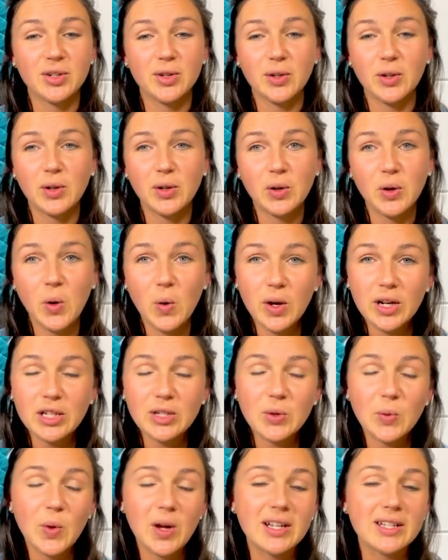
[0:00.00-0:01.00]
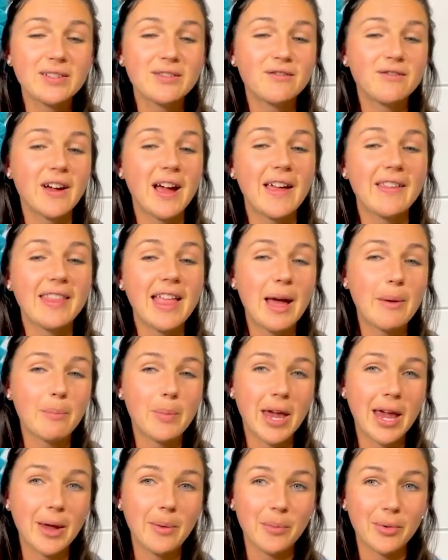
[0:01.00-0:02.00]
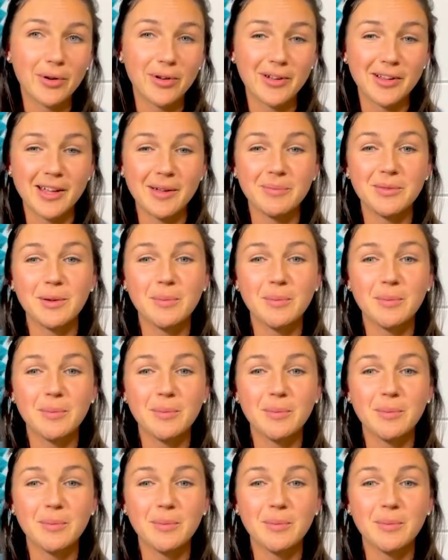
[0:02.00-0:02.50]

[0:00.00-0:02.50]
You're going to want to find that paperclip.